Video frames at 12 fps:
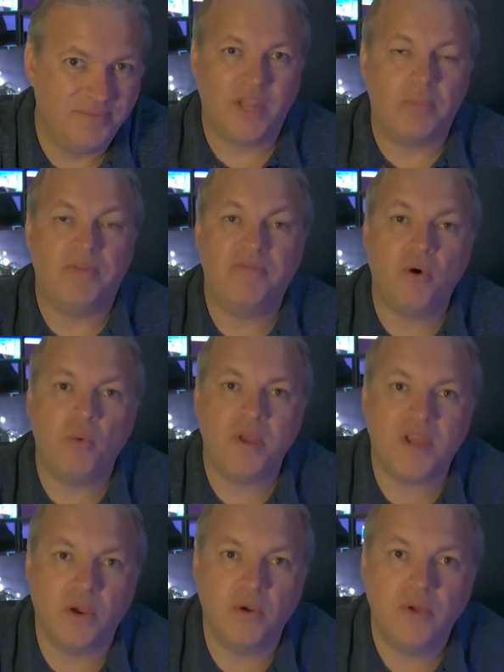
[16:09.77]
Now, before we
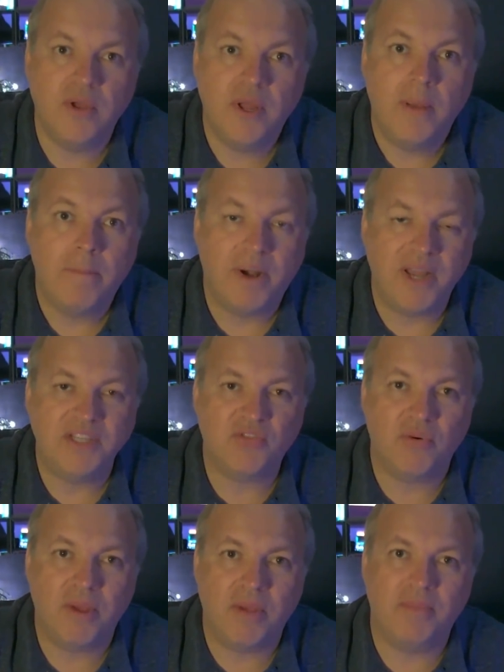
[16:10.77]
go, please
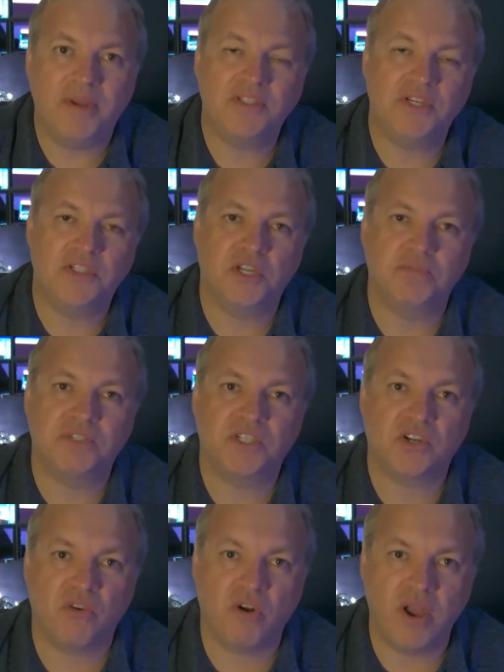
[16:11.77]
remember to
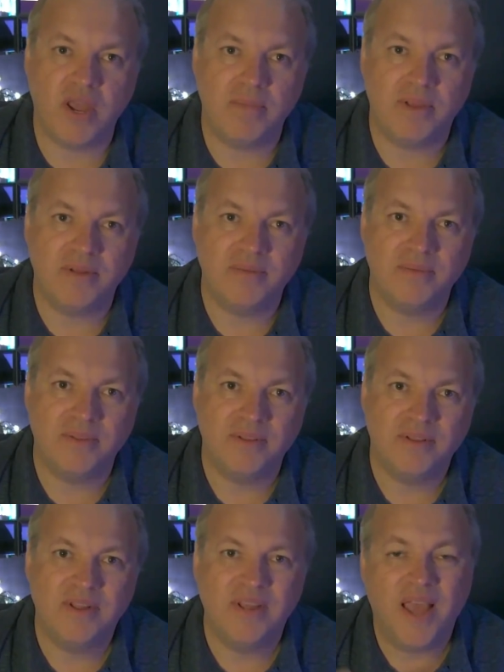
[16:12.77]
subscribe
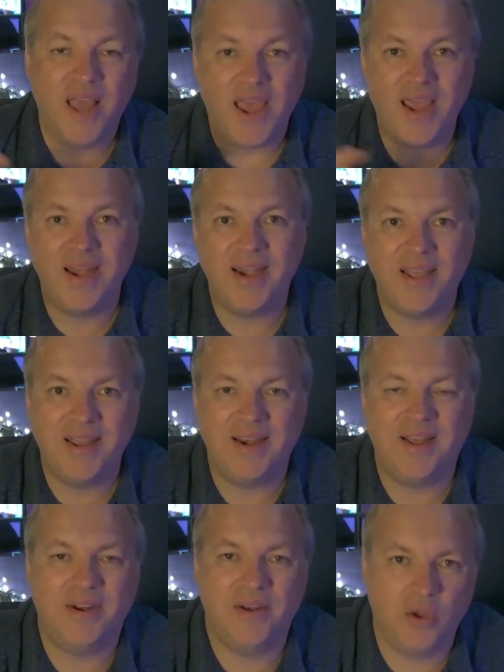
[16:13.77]
and hit
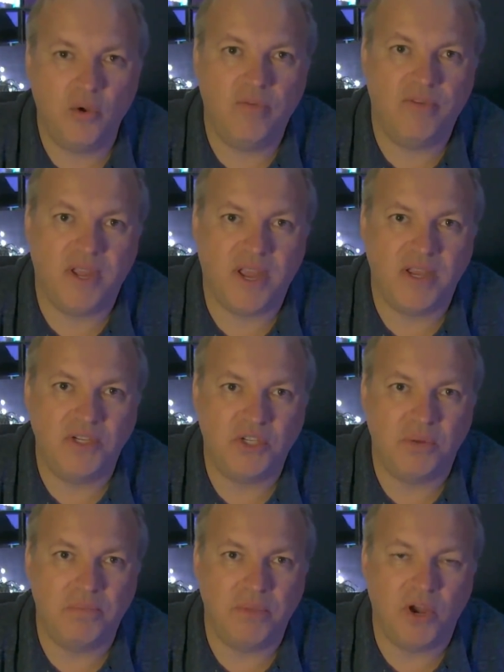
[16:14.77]
that
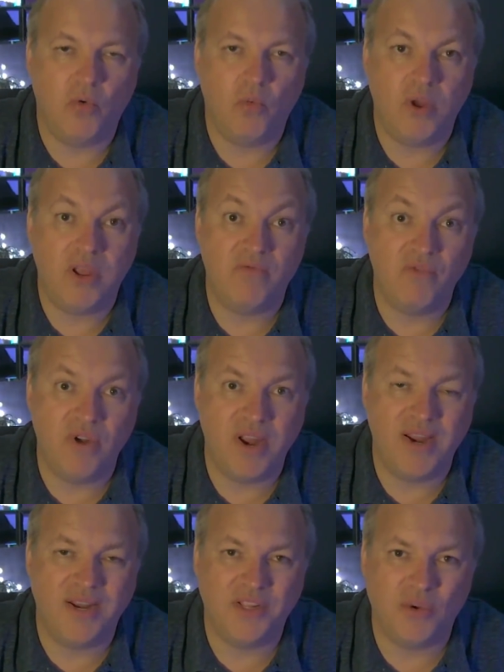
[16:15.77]
notification bell. We
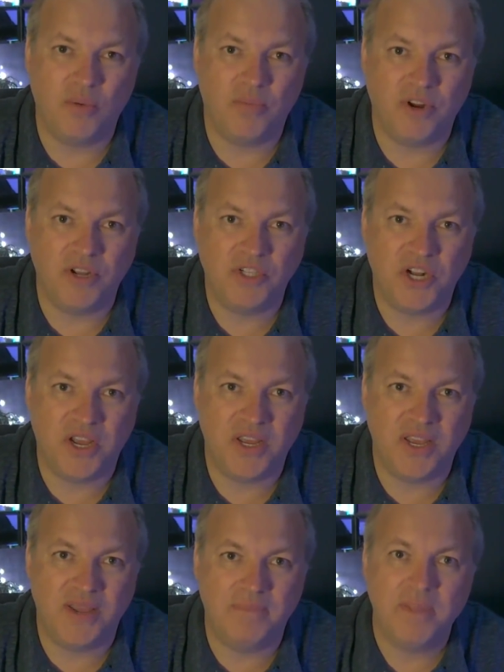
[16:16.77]
really do
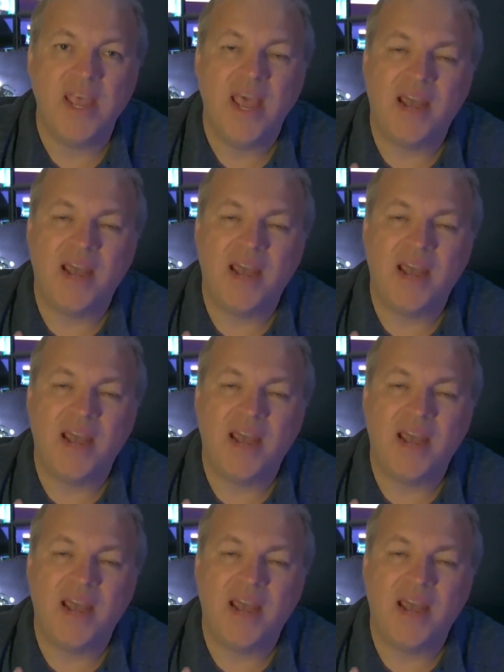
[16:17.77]
appreciate it.